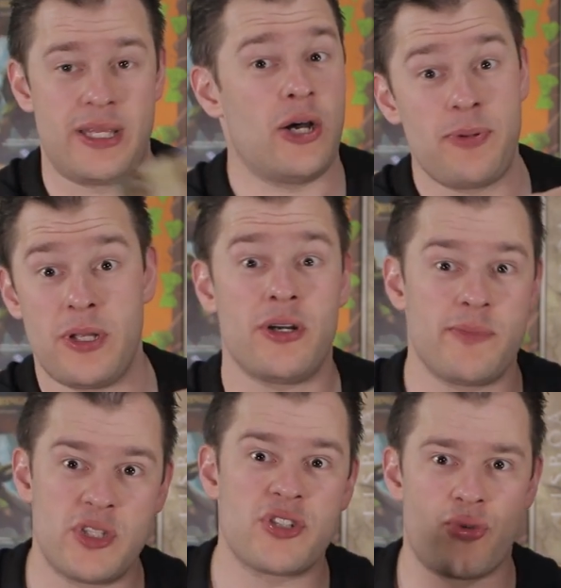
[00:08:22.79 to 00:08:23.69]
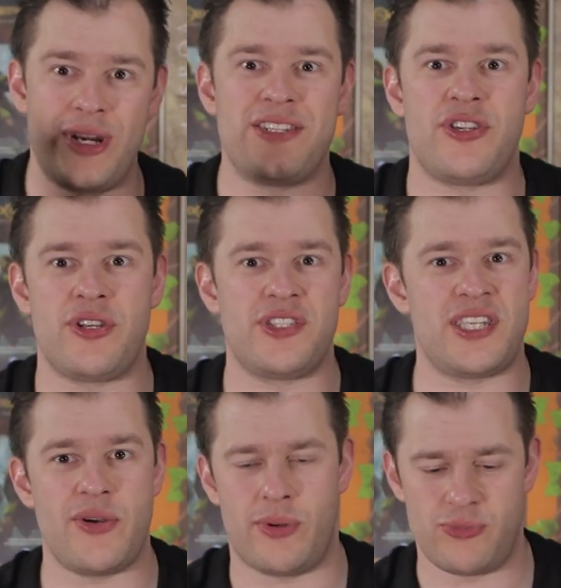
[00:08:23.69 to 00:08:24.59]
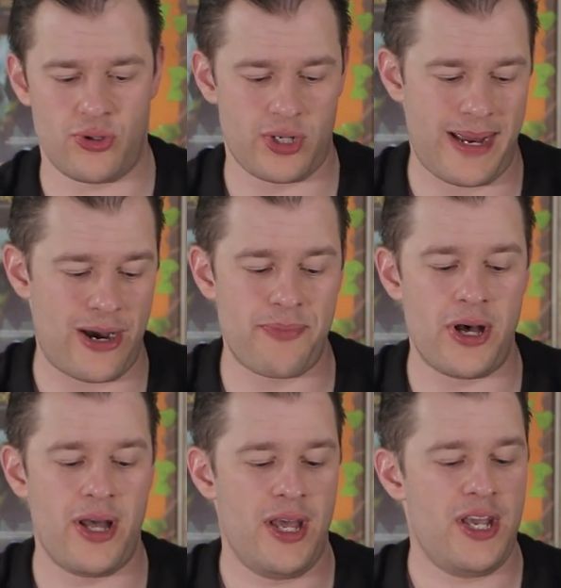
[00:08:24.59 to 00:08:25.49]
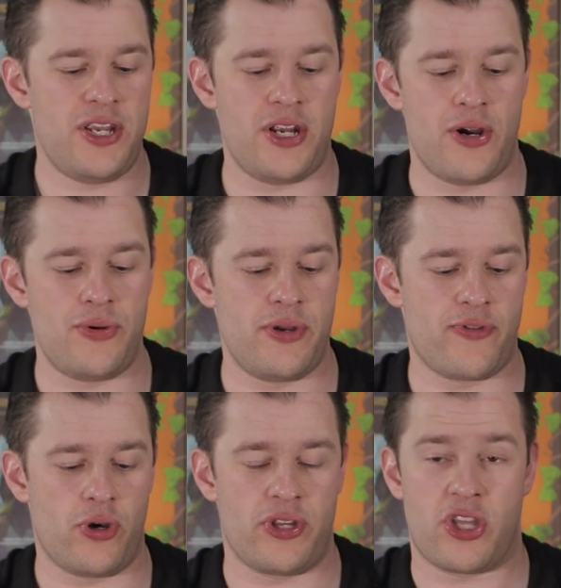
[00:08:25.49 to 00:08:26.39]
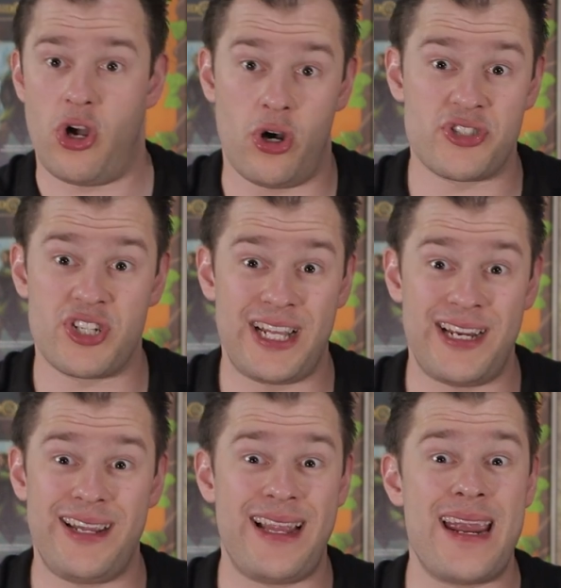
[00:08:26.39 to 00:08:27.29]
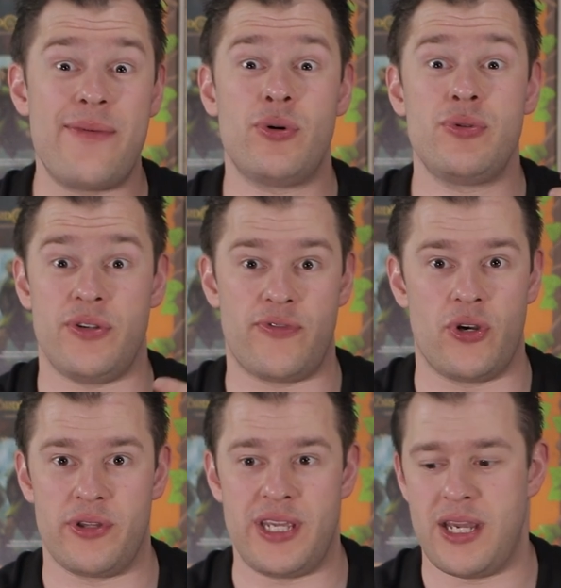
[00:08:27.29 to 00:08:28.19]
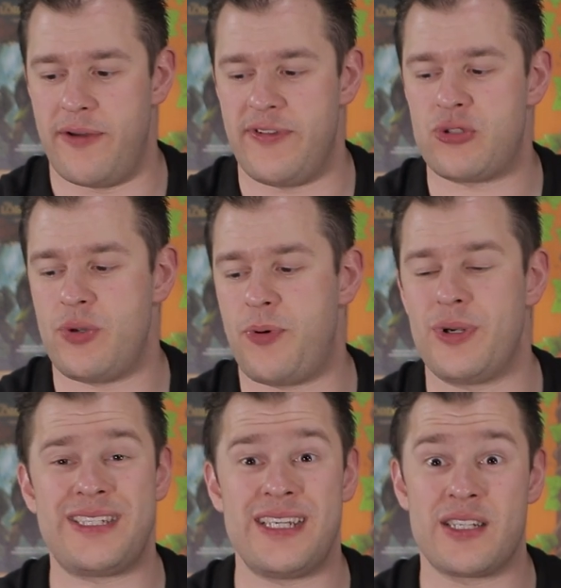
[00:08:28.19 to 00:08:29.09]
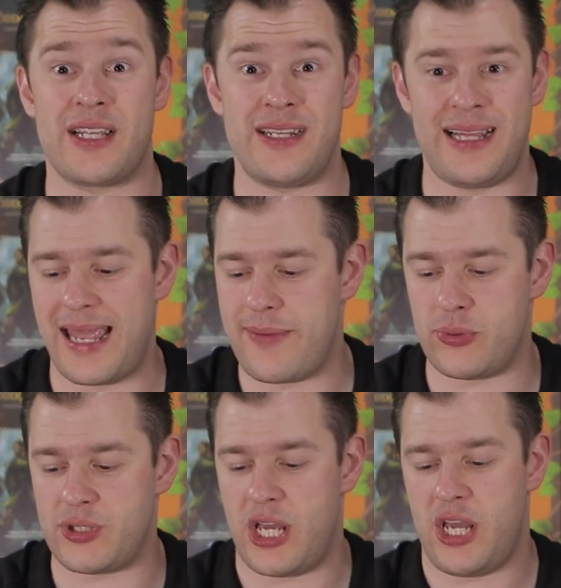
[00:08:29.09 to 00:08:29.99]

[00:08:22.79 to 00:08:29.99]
And I'll put it on the screen so you can see what I'm talking about. But, you know, you've got the cost clearly labeled. You've got the victory points that is clearly labeled.